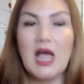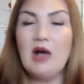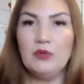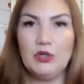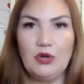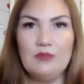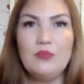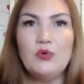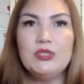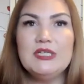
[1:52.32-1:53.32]
I will go in
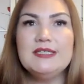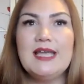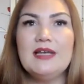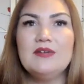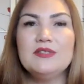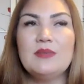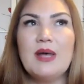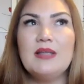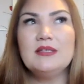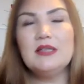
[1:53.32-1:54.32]
more details
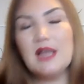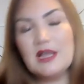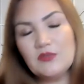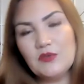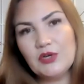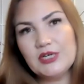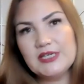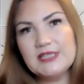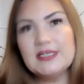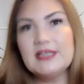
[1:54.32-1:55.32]
about the light
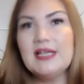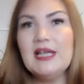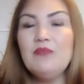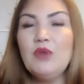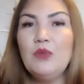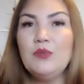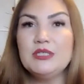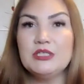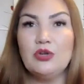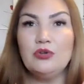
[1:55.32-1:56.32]
workers and their
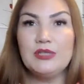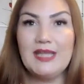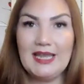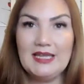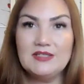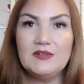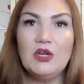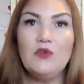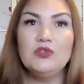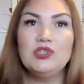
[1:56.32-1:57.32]
purposes on day
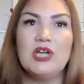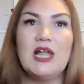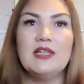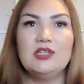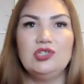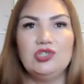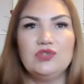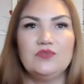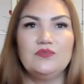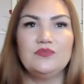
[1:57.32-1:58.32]
three of the
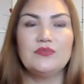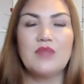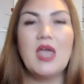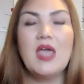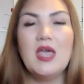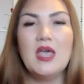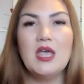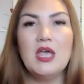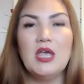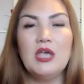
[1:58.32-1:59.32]
challenge.
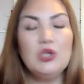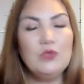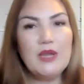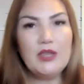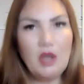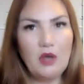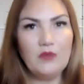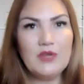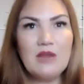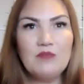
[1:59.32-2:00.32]
You might know
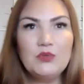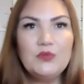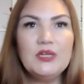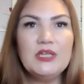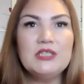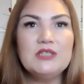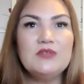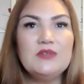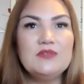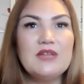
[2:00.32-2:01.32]
we are moving into the fifth